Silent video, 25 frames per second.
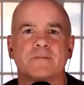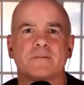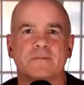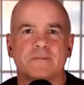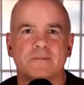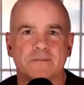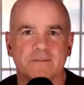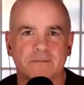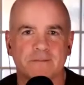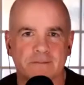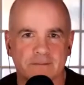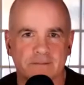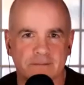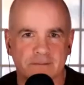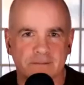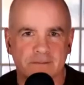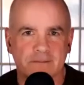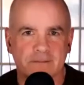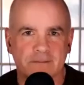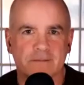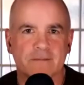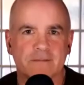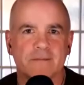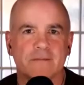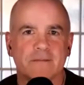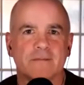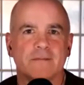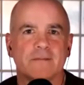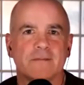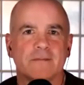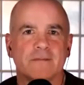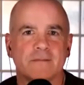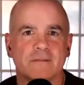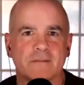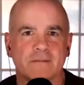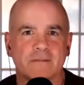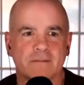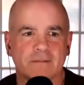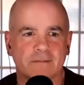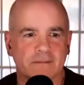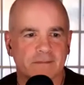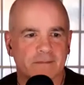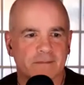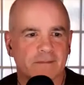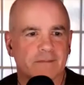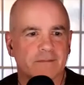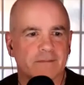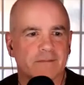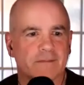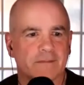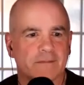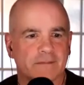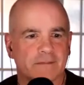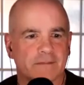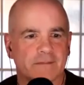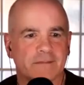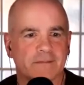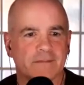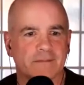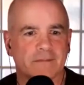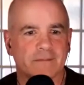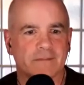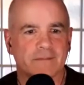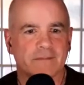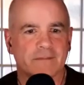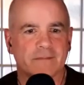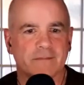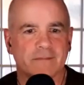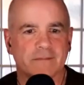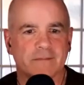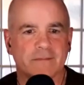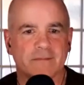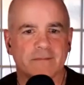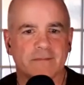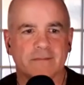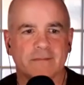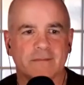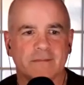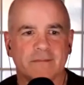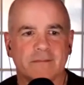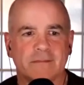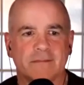(not speaking)